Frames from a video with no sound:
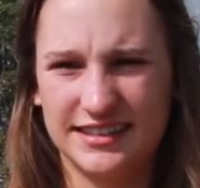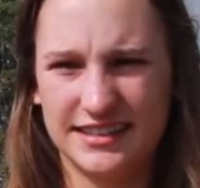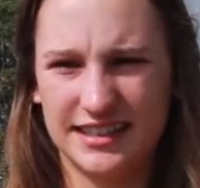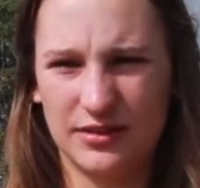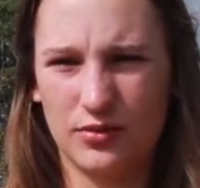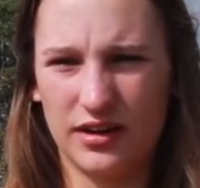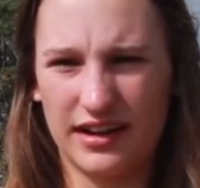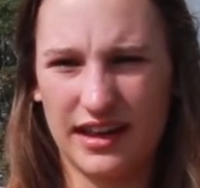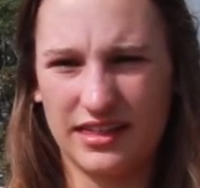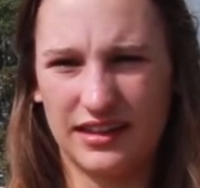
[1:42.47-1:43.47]
to see the
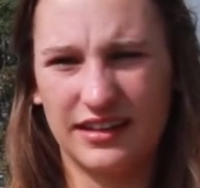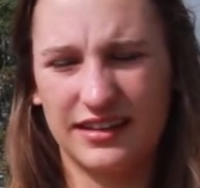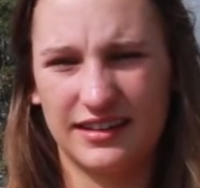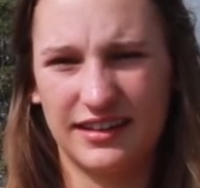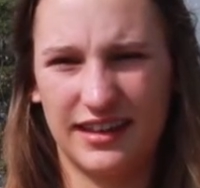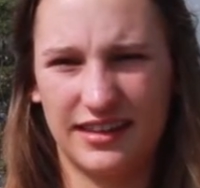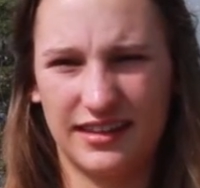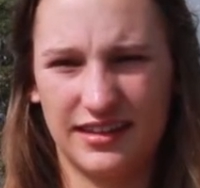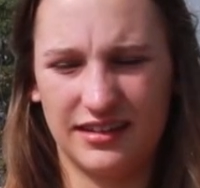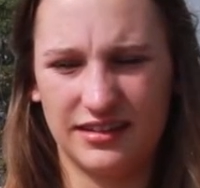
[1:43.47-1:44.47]
work ethic and
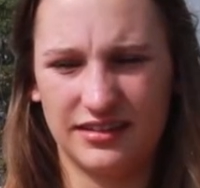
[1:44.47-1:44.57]
the,